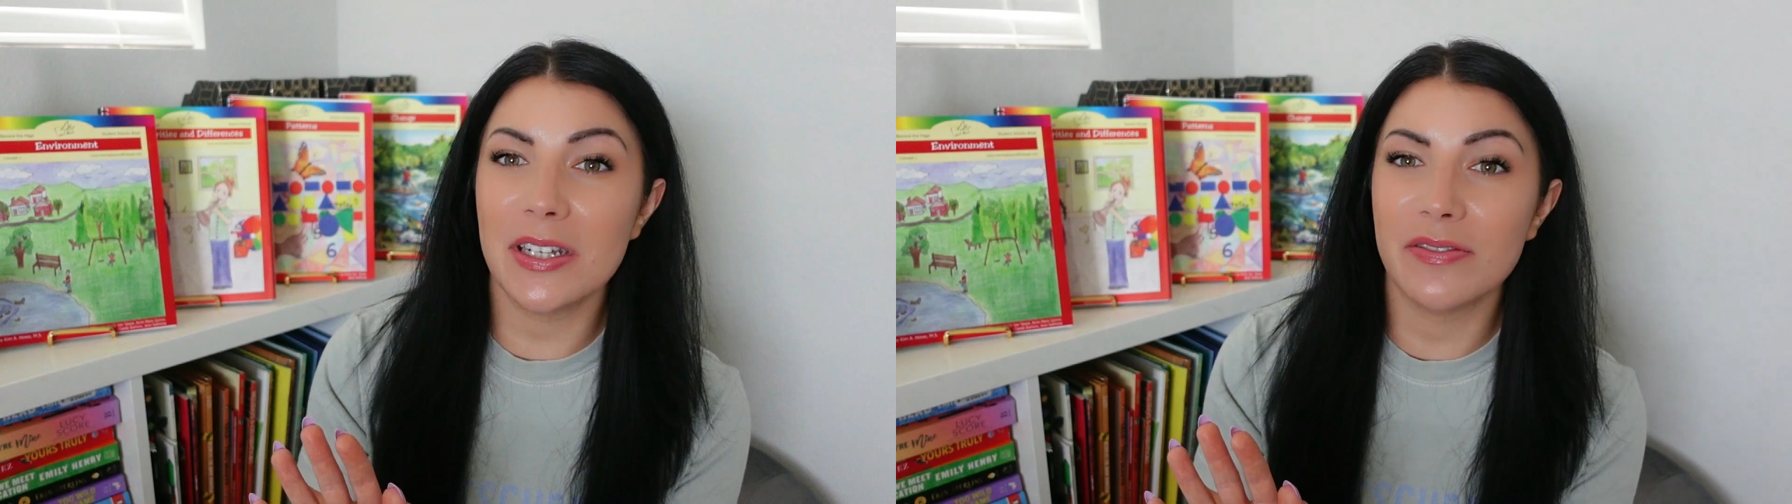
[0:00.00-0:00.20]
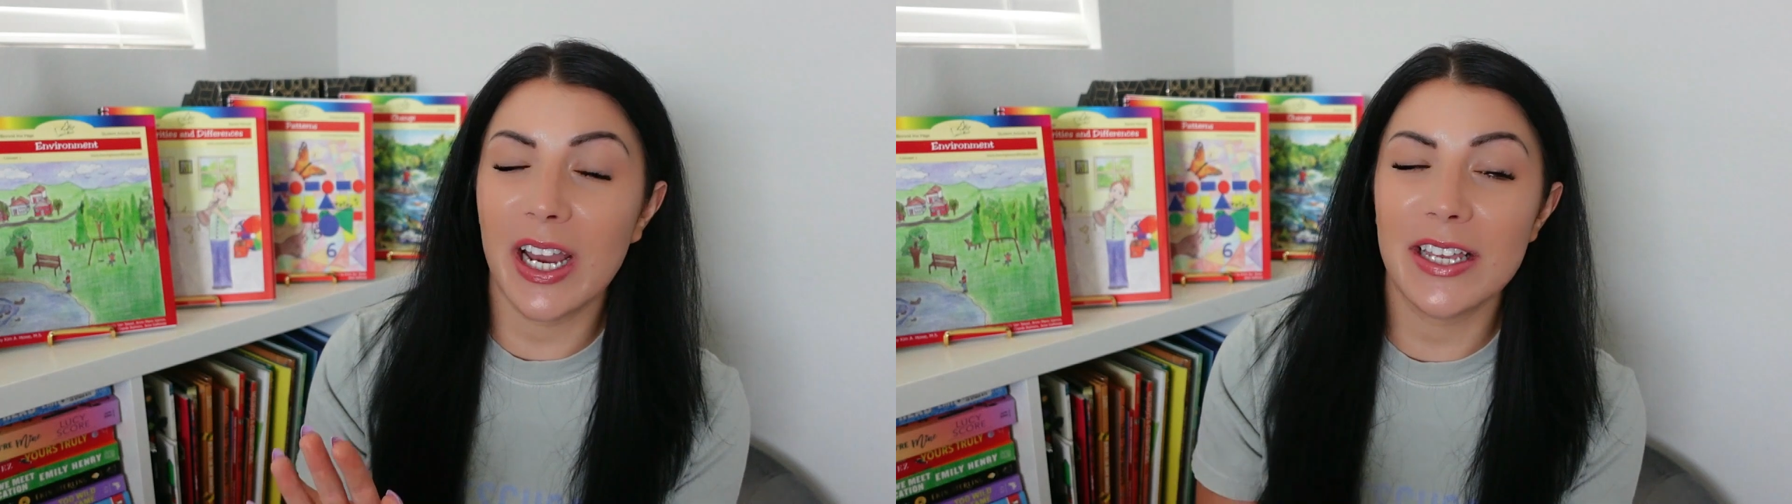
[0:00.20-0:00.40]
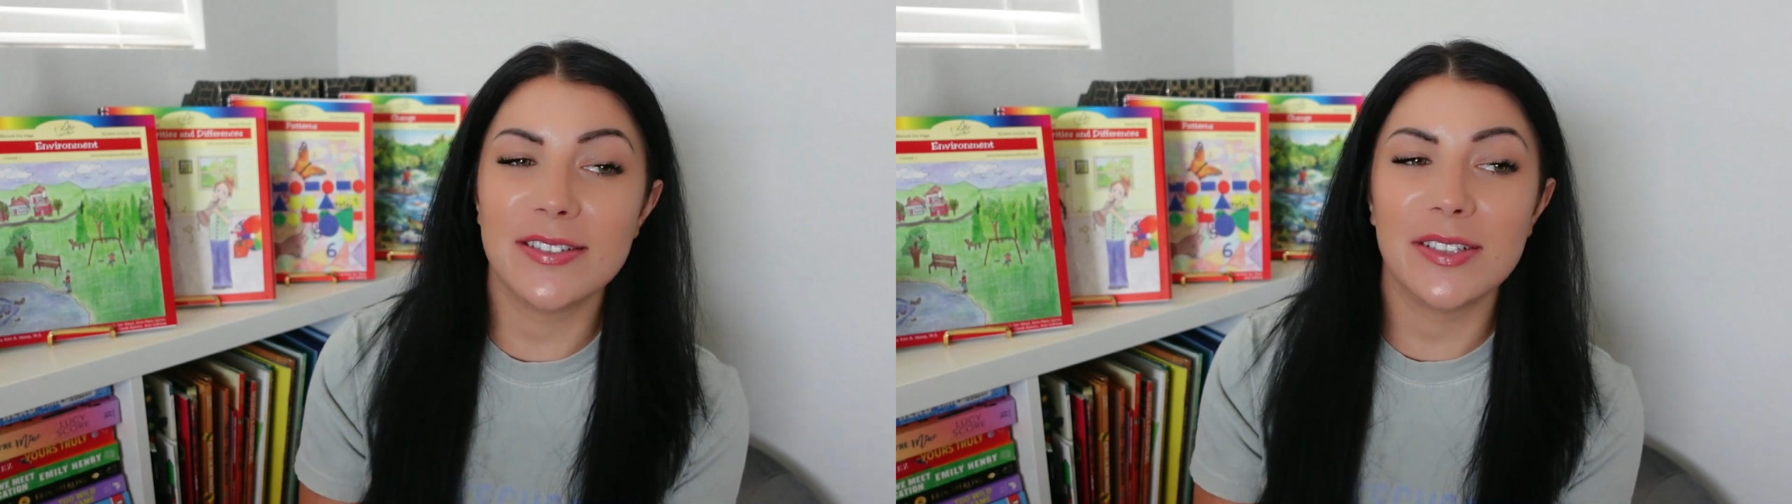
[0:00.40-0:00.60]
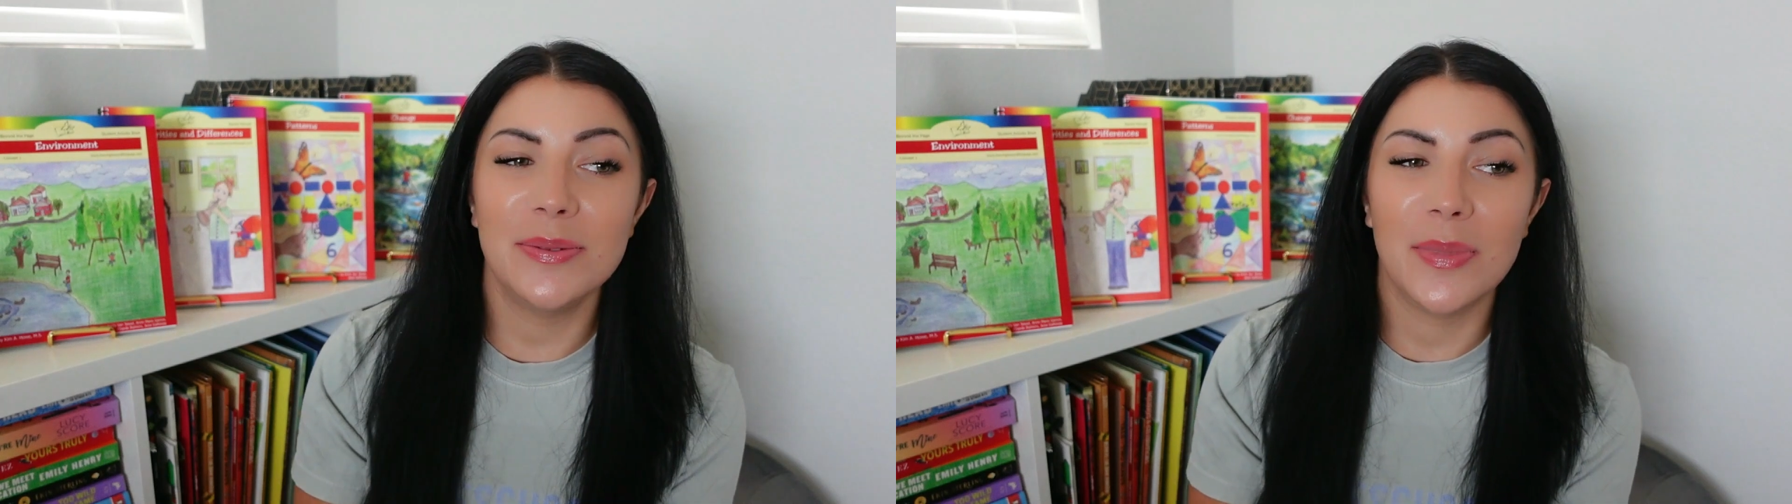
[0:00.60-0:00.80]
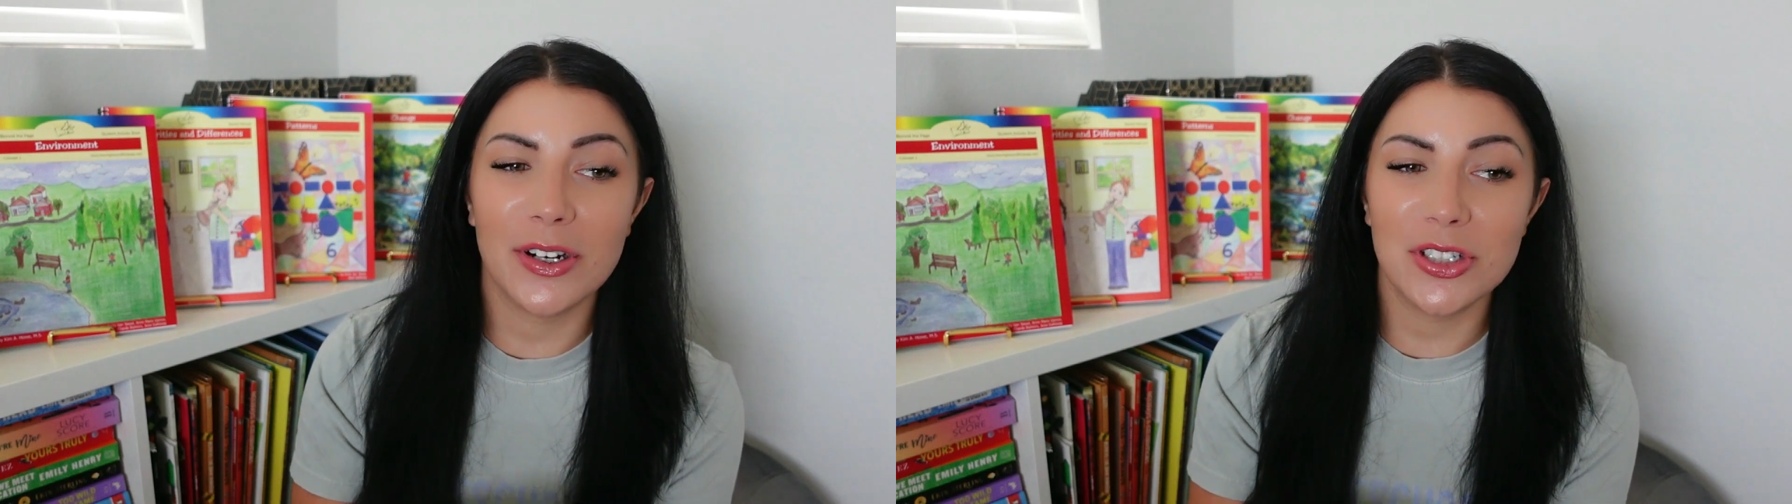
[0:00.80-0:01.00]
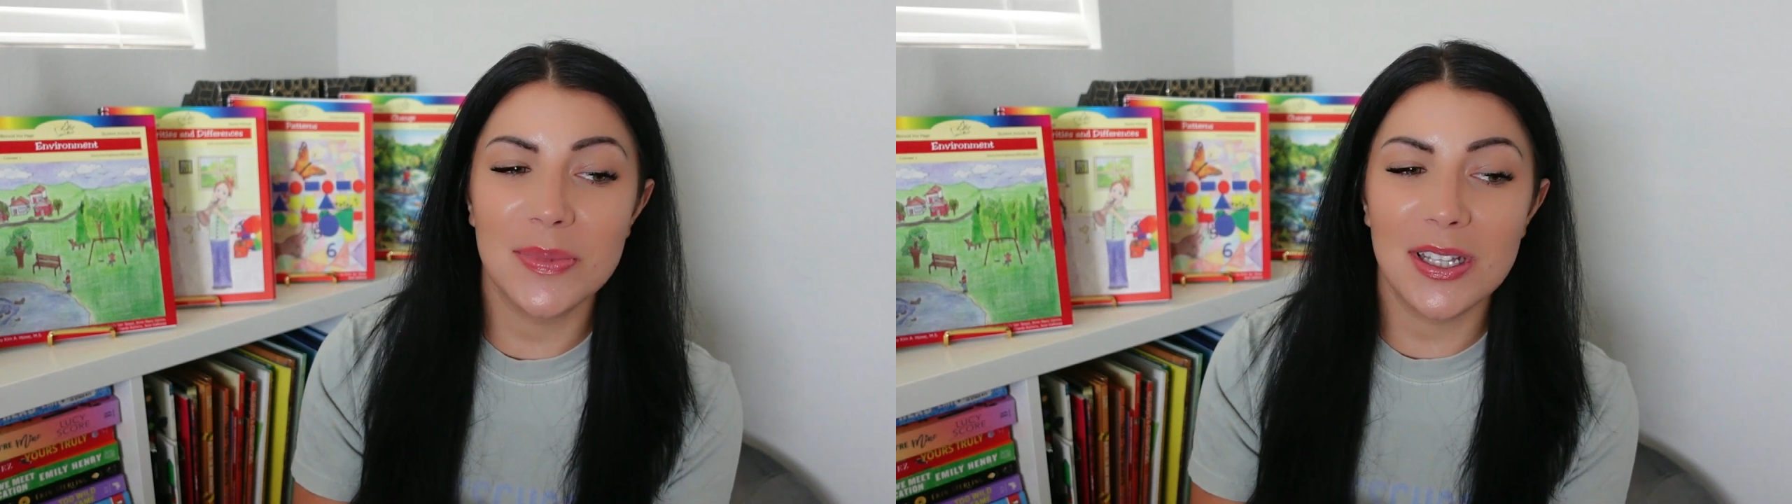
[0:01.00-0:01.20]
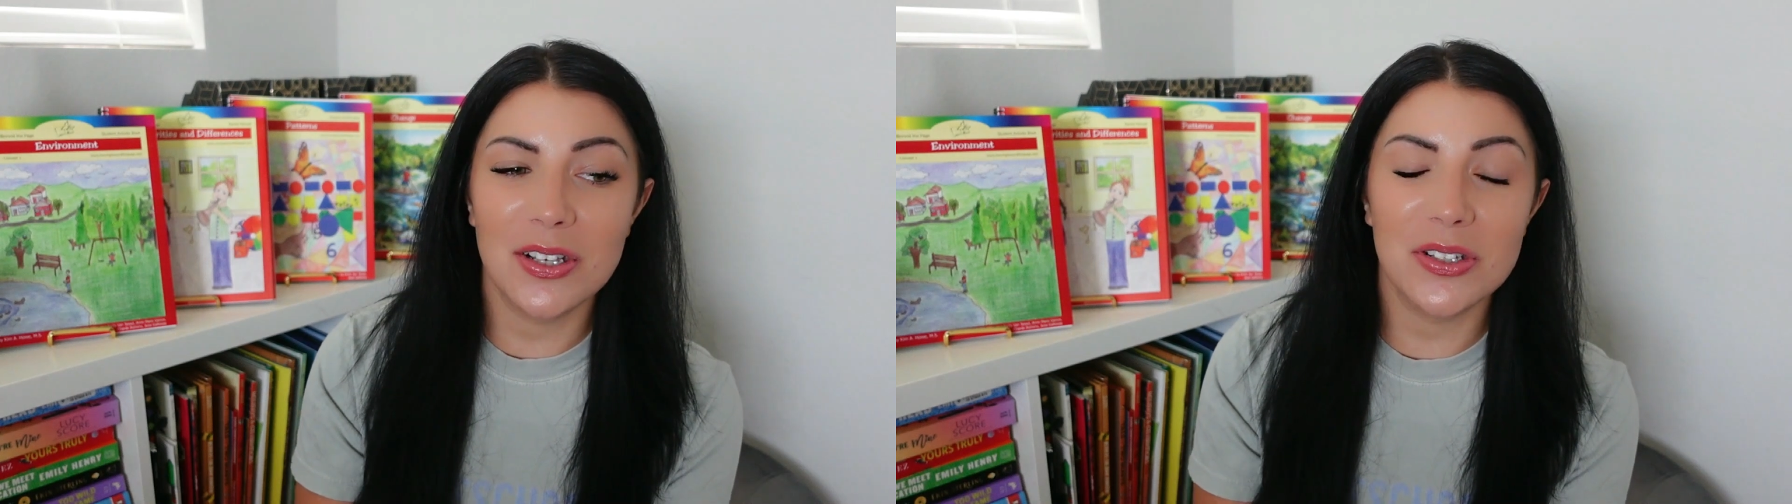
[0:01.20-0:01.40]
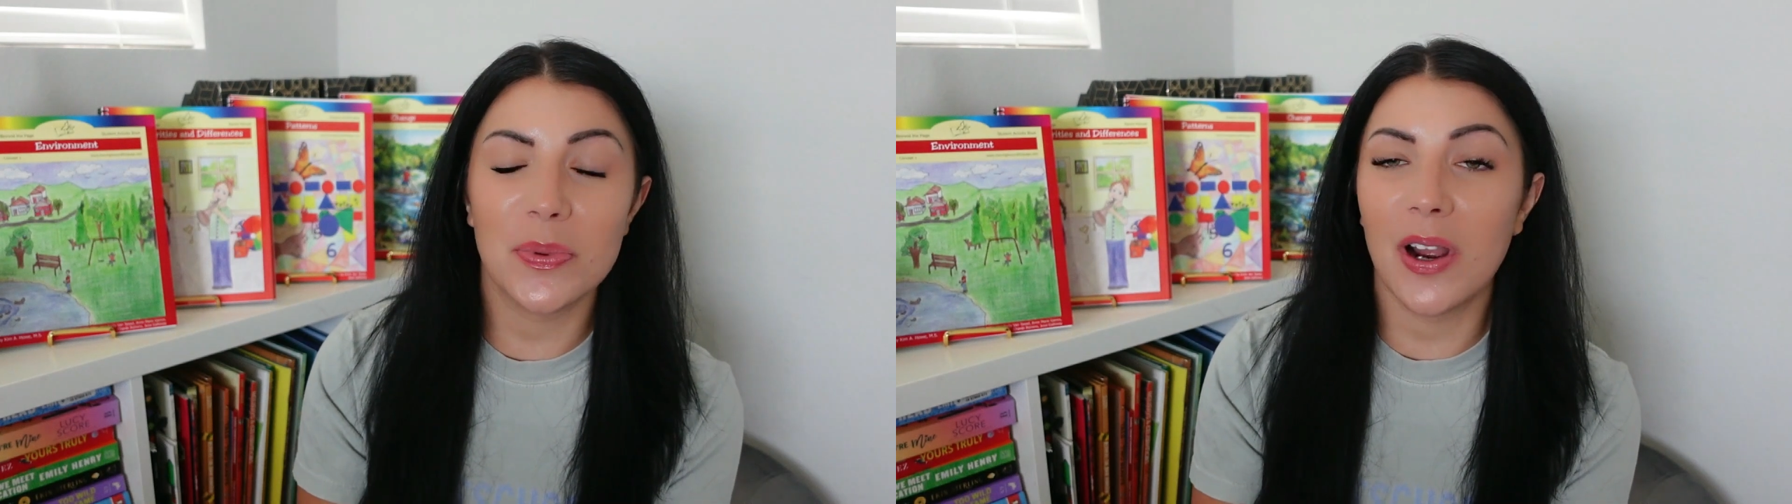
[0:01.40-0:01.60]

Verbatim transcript: advise you marshmallows